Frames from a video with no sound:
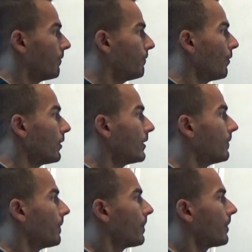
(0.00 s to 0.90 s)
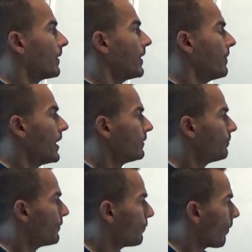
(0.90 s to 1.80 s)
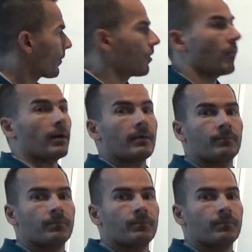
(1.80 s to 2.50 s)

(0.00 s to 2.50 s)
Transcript: full that is before the comma.